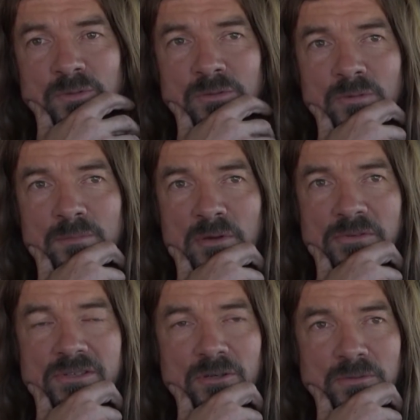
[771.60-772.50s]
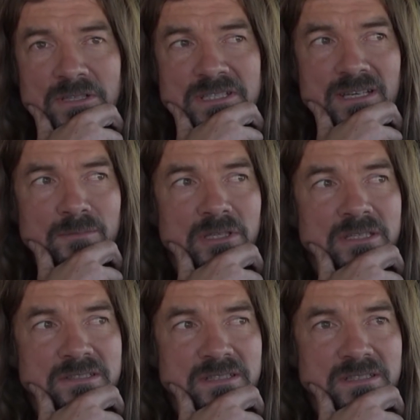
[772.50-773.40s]
we both know what time it
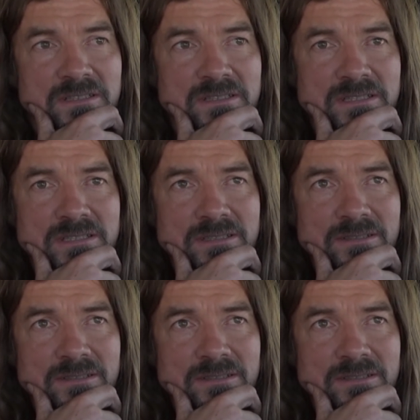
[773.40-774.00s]
is. It's